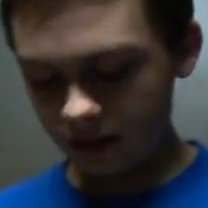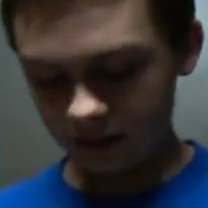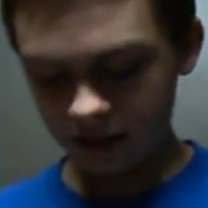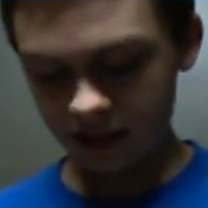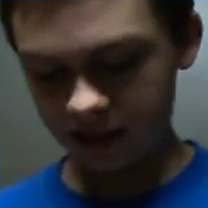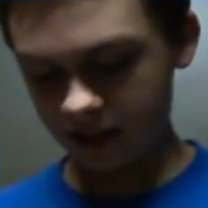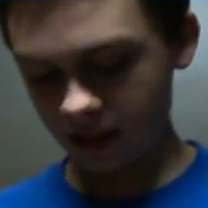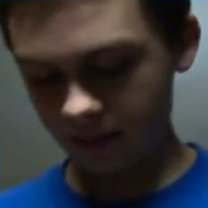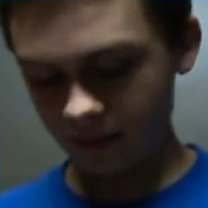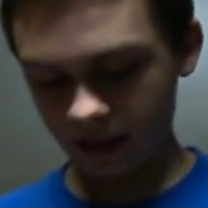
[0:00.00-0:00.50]

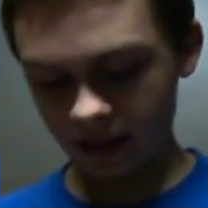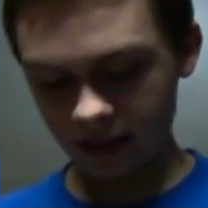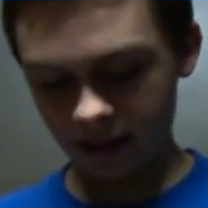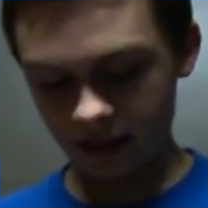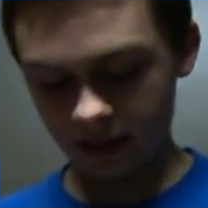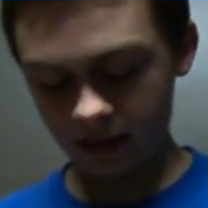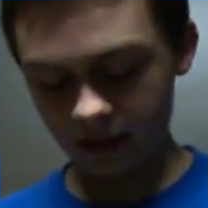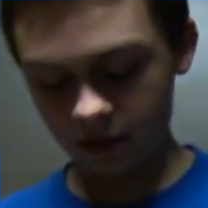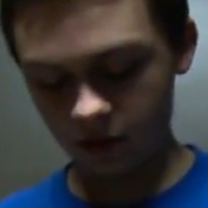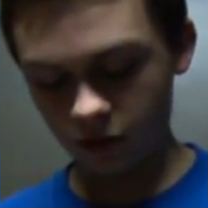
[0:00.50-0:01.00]
Next time I
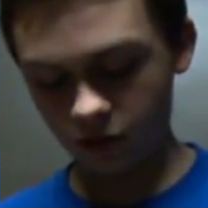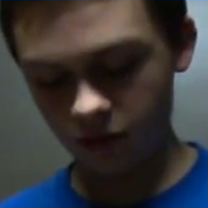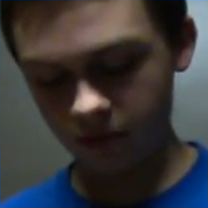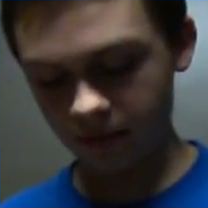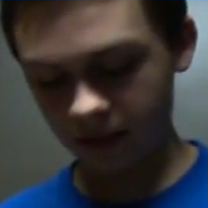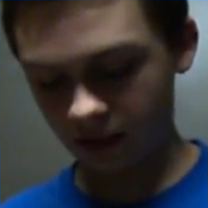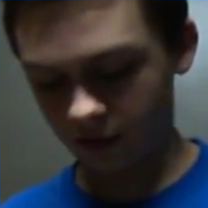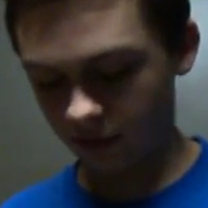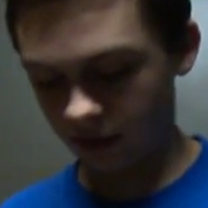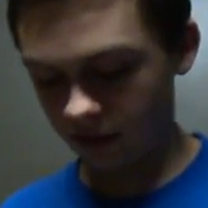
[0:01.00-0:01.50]
go to
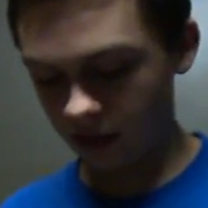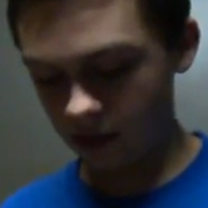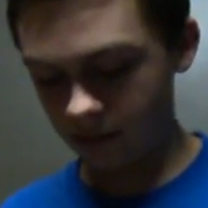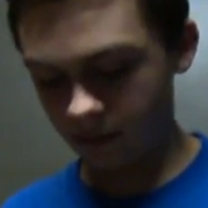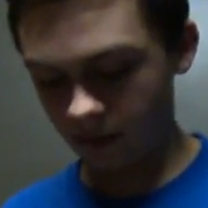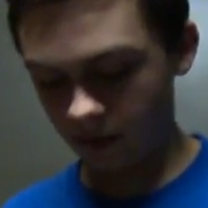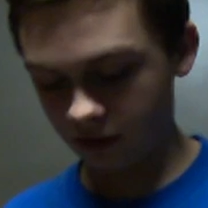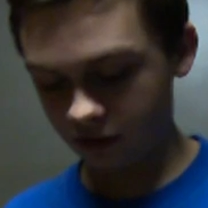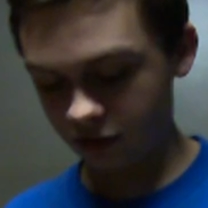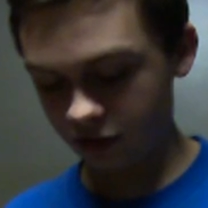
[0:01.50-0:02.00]
my great
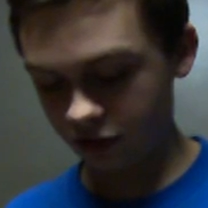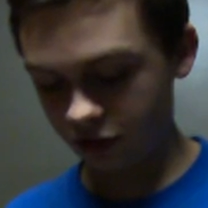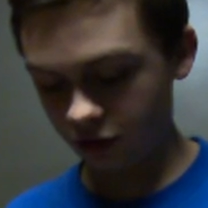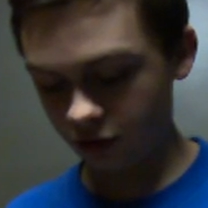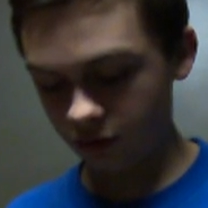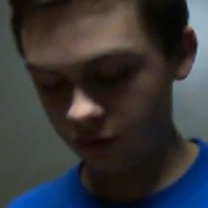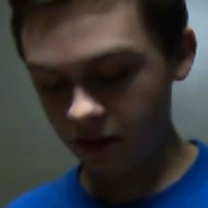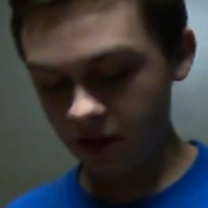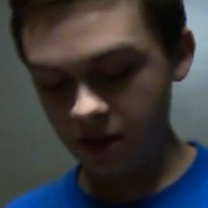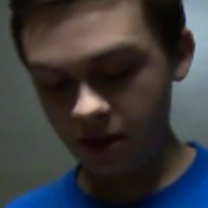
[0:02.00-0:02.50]
grandpa's to
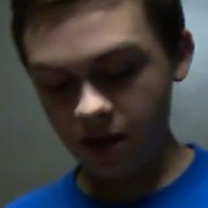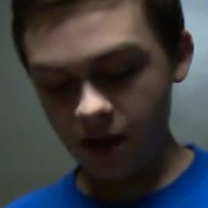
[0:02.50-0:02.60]
shoot,